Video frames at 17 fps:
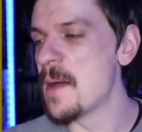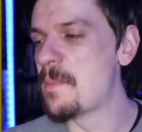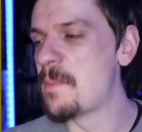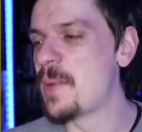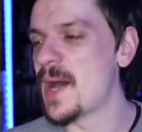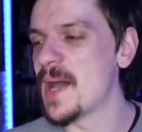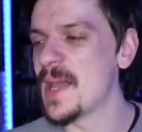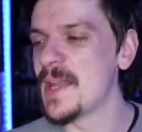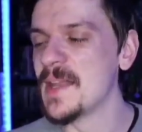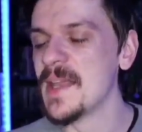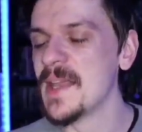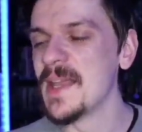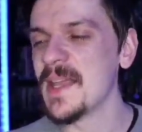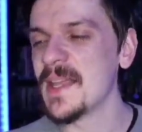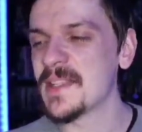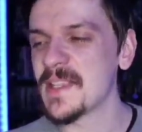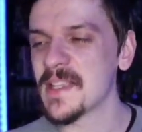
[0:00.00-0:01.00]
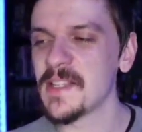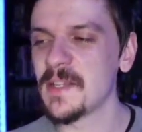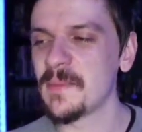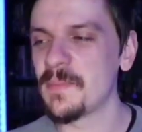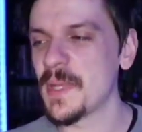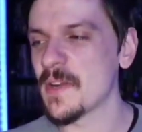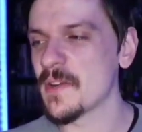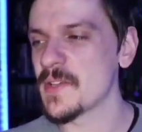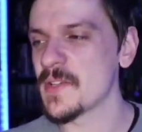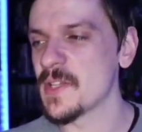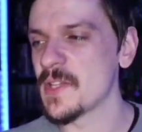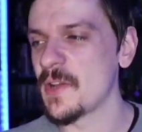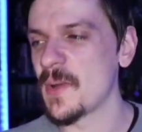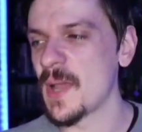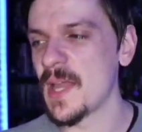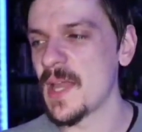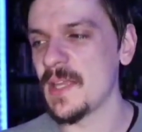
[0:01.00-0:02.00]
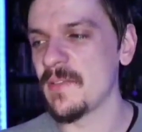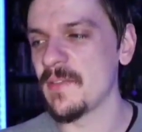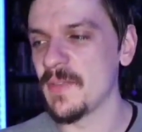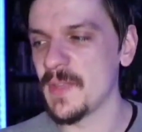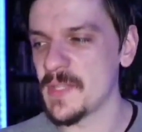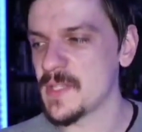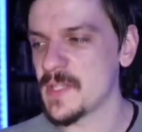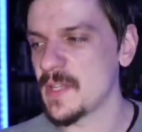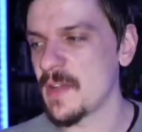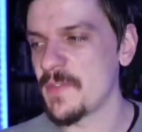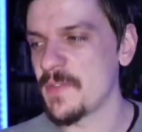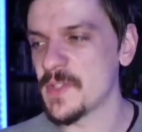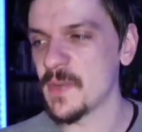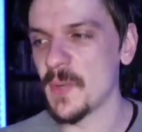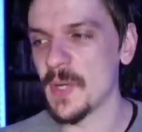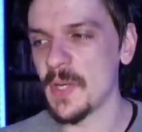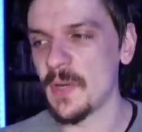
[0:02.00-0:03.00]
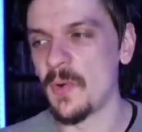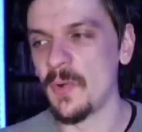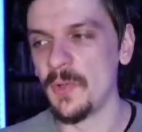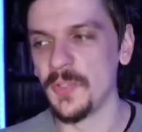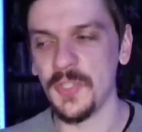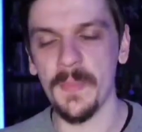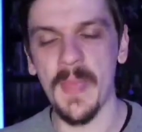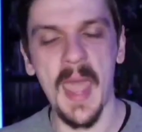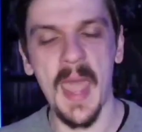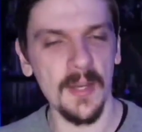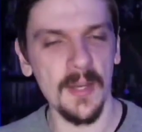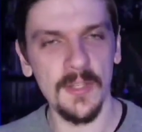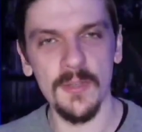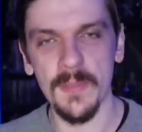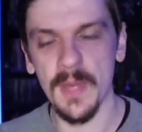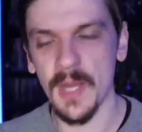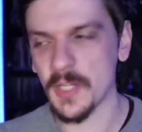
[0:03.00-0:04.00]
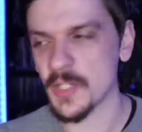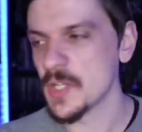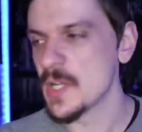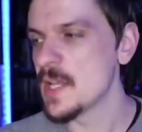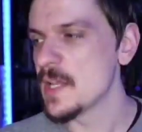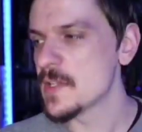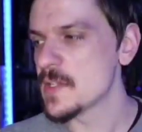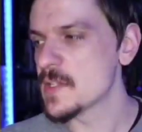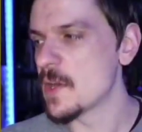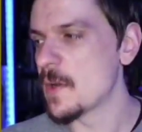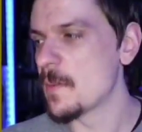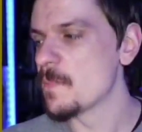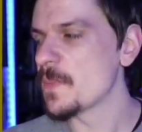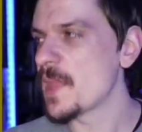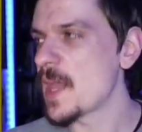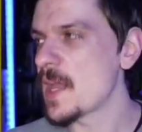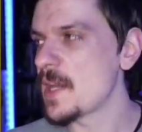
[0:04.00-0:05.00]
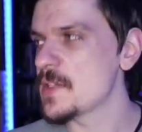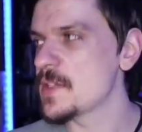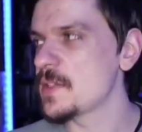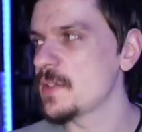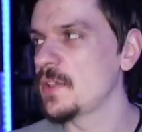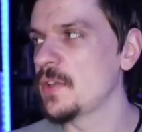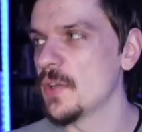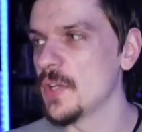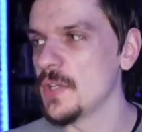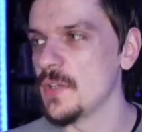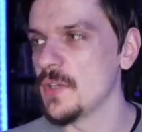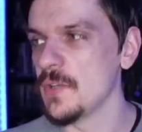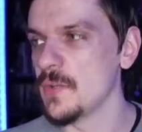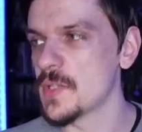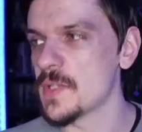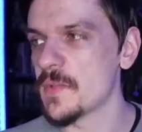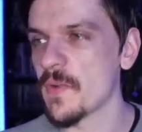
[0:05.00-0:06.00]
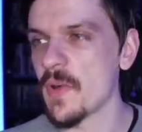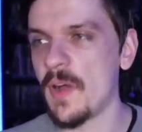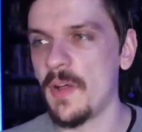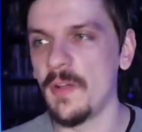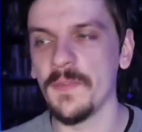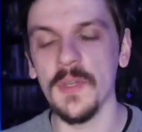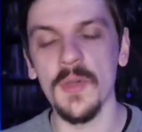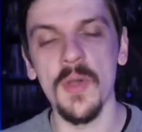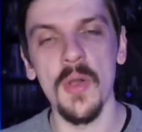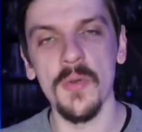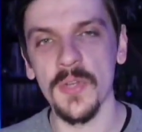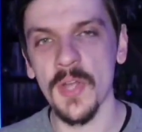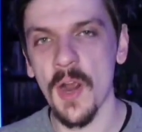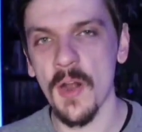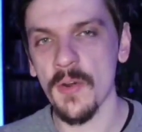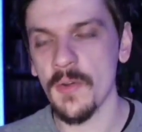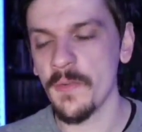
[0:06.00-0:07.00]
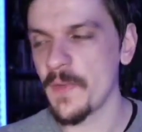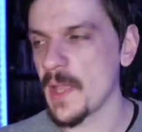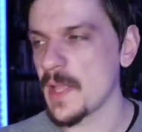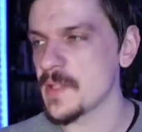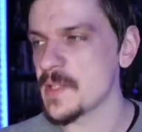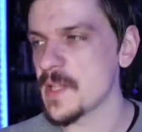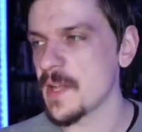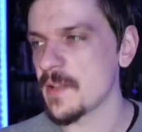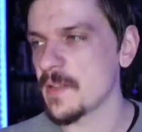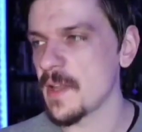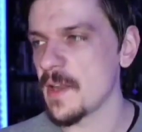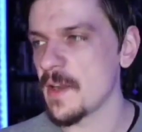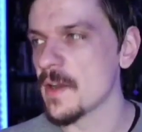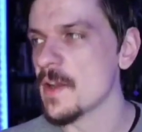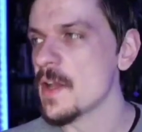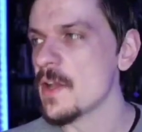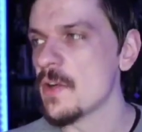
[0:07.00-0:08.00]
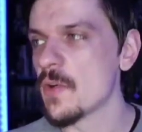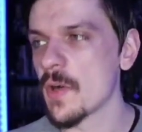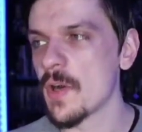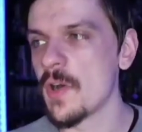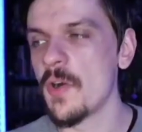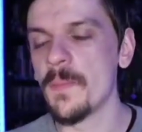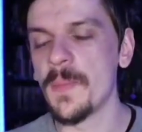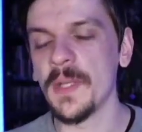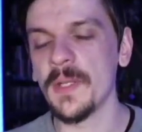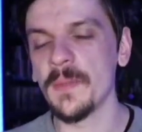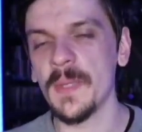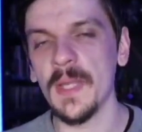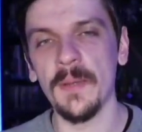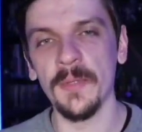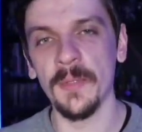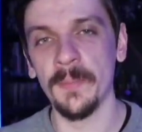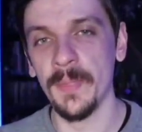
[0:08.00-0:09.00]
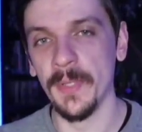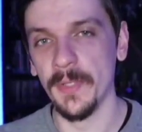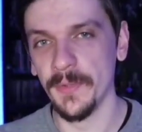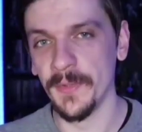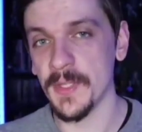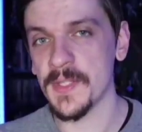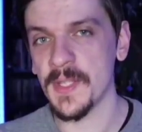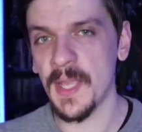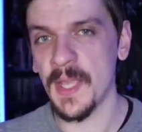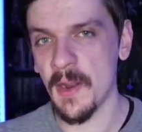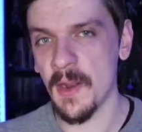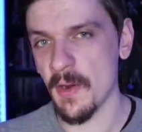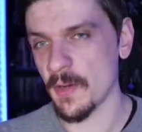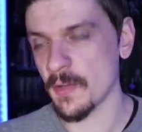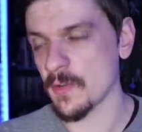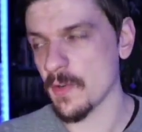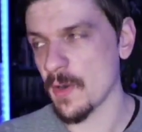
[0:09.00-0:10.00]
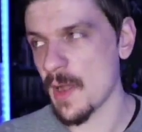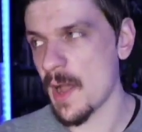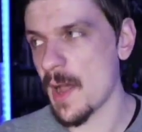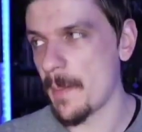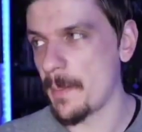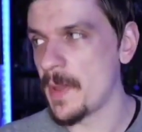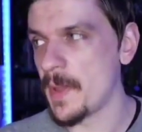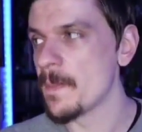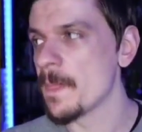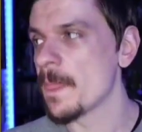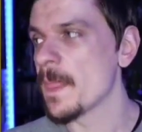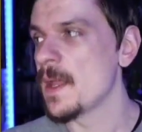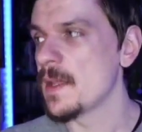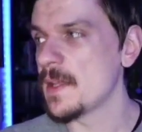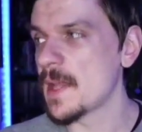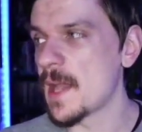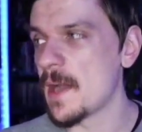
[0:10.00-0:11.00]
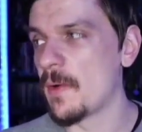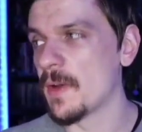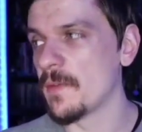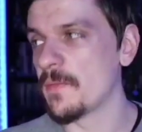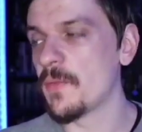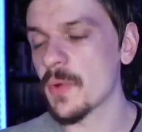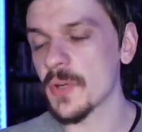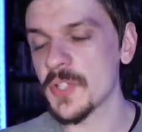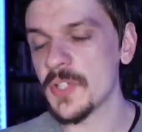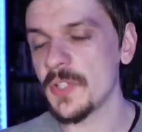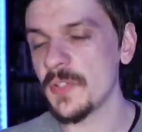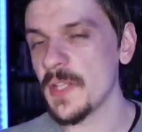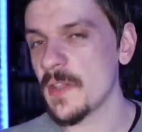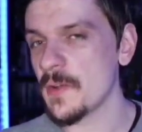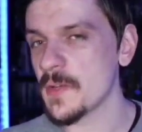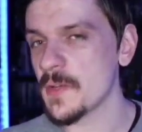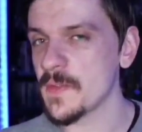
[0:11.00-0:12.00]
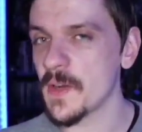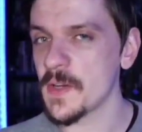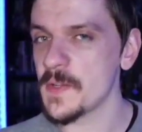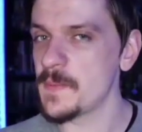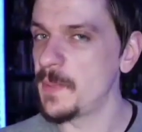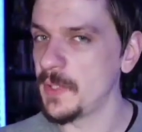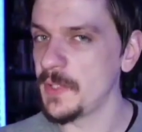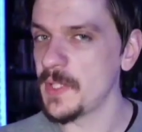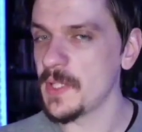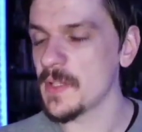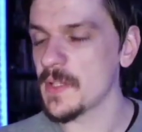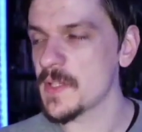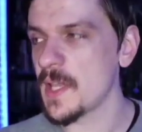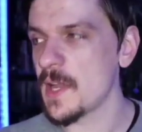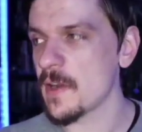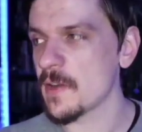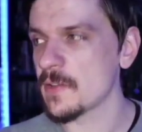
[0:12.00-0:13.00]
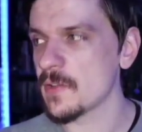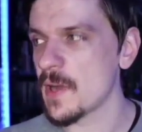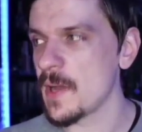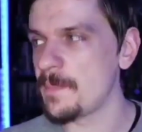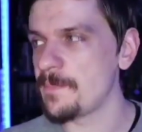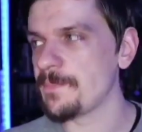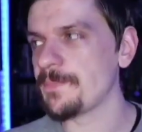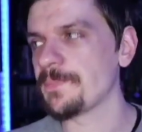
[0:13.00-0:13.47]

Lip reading: But it doesn't appear as though any of this stuff is going to hold you back too much. So that is good news for all of you Hotaru fans out there who are hoping to be able to build this character up. Now, unfortunately though, as far as building this character up,